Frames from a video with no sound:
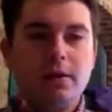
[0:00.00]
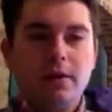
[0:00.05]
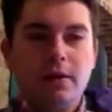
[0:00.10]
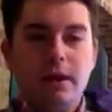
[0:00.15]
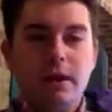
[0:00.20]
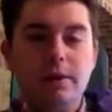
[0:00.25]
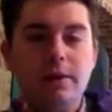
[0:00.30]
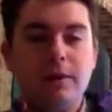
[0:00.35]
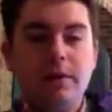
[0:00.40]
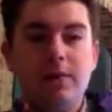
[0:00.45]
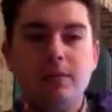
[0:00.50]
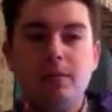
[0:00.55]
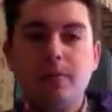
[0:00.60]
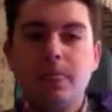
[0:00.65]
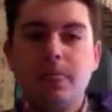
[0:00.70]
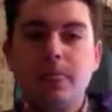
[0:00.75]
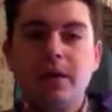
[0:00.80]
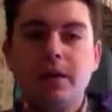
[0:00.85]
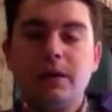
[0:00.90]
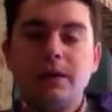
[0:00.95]
I mean,
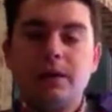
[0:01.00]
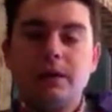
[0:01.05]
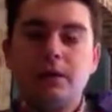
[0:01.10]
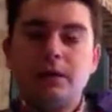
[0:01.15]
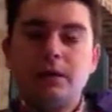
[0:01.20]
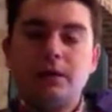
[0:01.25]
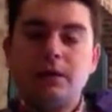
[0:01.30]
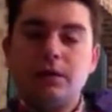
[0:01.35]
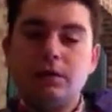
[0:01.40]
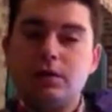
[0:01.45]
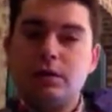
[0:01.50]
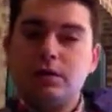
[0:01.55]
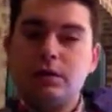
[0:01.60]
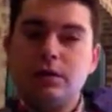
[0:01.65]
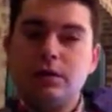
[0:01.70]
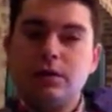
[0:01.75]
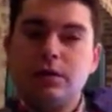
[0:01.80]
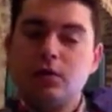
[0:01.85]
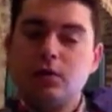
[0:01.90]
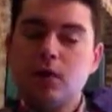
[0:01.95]
there's
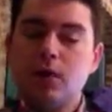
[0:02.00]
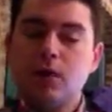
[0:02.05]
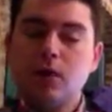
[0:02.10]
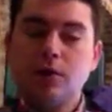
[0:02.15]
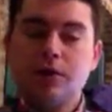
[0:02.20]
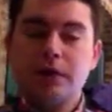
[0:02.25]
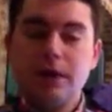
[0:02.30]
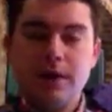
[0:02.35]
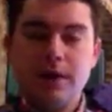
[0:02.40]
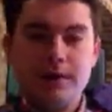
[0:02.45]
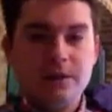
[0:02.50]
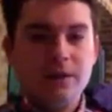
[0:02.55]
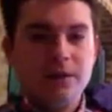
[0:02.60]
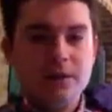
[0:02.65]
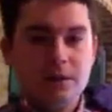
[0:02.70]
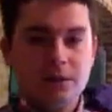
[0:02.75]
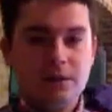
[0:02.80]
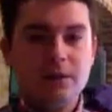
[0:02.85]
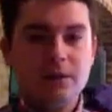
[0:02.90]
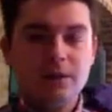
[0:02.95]
nothing wrong with having
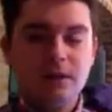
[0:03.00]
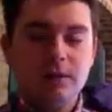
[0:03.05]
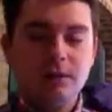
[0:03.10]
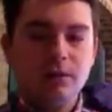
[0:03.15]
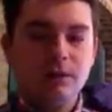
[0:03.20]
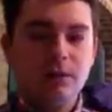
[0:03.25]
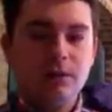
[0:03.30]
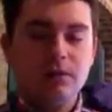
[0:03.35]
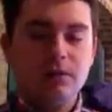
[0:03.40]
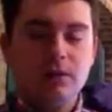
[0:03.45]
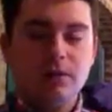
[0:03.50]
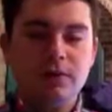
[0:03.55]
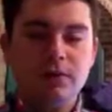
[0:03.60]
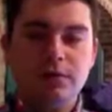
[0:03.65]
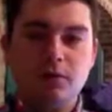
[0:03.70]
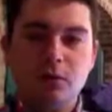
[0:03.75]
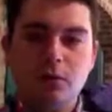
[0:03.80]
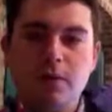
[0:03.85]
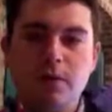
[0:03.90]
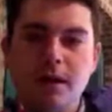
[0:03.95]
just the MP3
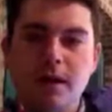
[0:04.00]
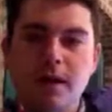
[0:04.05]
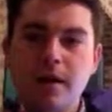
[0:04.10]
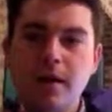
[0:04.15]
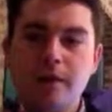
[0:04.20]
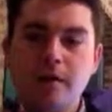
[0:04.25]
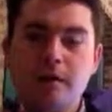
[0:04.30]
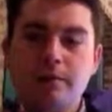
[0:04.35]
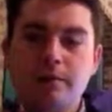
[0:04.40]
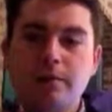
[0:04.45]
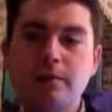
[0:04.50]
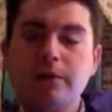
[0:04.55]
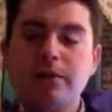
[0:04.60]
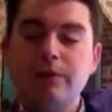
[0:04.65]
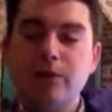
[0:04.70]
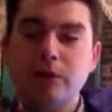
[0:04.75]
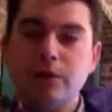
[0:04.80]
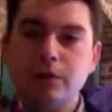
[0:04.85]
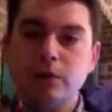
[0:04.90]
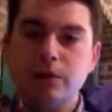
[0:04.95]
format, but
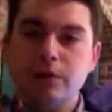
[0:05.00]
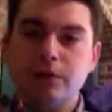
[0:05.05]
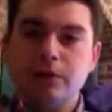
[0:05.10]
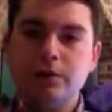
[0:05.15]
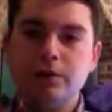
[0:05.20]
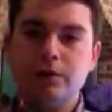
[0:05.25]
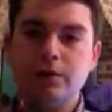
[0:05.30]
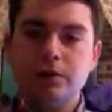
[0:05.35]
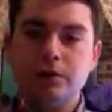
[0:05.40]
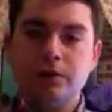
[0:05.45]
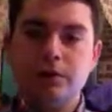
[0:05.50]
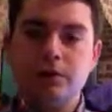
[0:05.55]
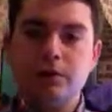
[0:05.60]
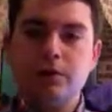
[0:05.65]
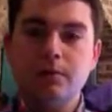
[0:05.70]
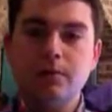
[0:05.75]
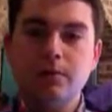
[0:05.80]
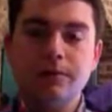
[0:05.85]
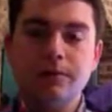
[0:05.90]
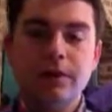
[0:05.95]
if you're going to do
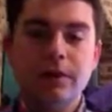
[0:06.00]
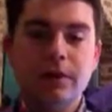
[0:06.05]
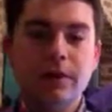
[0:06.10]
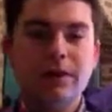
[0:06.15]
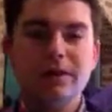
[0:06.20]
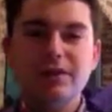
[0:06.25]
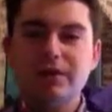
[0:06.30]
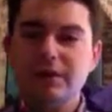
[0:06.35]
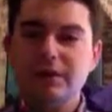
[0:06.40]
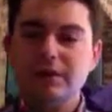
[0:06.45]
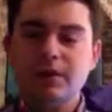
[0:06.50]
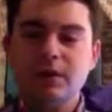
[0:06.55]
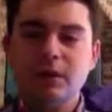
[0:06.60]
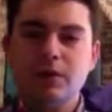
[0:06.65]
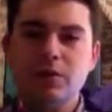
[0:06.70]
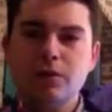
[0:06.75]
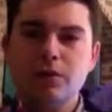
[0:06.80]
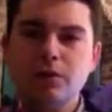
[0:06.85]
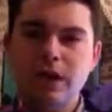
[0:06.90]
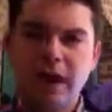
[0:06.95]
so, at least
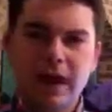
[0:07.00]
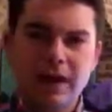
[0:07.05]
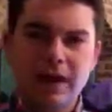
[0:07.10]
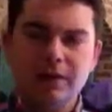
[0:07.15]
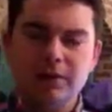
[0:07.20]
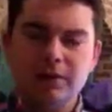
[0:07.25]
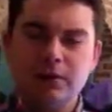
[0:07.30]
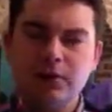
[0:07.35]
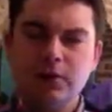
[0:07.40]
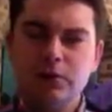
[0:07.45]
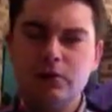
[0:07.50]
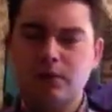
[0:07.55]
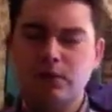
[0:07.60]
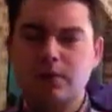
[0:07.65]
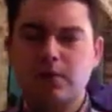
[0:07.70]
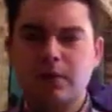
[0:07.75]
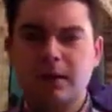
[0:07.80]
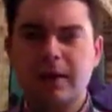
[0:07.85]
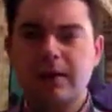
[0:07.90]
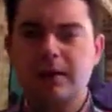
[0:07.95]
go through iTunes or
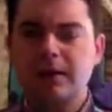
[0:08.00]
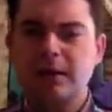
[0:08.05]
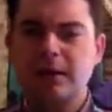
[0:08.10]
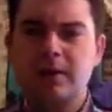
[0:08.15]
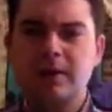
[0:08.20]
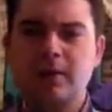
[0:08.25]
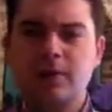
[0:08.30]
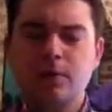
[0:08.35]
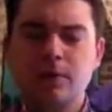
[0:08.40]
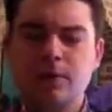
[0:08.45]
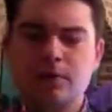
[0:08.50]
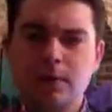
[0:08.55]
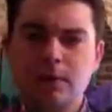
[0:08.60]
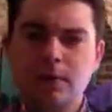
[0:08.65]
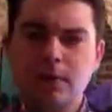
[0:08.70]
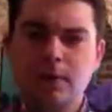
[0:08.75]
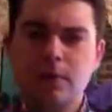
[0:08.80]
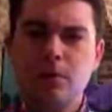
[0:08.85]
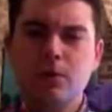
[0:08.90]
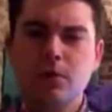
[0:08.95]
Bandcamp or
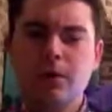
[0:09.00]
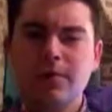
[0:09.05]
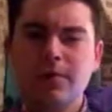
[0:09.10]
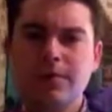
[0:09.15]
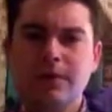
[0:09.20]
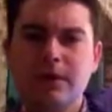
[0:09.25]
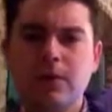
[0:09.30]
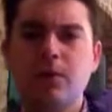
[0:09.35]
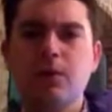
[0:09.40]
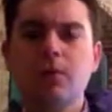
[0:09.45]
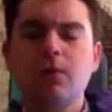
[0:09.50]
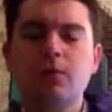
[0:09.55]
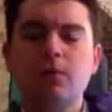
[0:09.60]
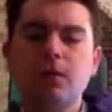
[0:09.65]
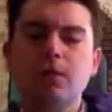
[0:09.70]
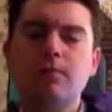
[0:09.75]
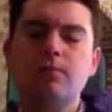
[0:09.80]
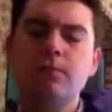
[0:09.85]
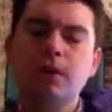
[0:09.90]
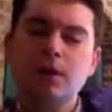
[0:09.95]
some other website where you
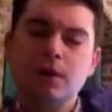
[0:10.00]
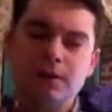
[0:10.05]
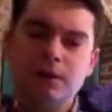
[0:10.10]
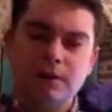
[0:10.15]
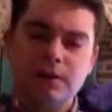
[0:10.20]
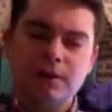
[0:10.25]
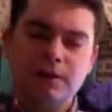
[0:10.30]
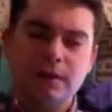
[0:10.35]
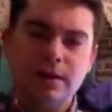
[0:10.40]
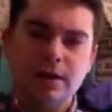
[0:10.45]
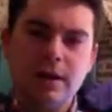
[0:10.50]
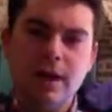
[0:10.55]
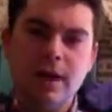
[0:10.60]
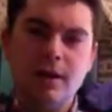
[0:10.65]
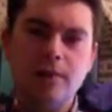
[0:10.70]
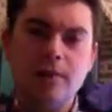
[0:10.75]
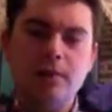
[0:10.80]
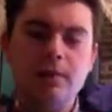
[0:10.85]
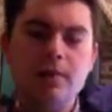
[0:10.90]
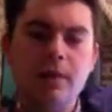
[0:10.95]
can purchase the
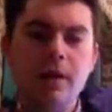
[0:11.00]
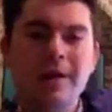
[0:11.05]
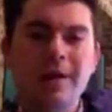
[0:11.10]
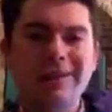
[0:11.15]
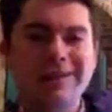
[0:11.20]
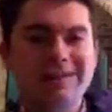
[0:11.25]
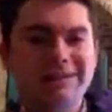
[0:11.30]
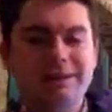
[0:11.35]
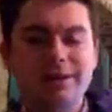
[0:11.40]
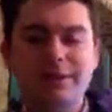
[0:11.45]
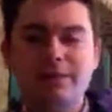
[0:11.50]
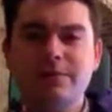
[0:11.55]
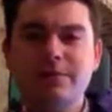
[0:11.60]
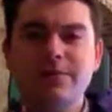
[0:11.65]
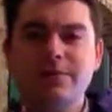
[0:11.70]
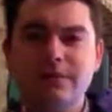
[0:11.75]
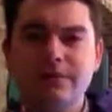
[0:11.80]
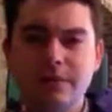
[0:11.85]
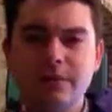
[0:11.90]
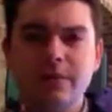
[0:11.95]
album instead of
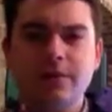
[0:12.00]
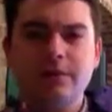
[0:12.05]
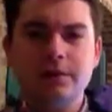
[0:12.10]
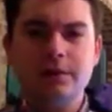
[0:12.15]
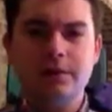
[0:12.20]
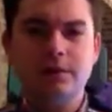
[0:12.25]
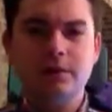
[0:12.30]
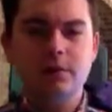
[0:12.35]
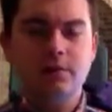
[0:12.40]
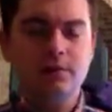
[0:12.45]
stealing.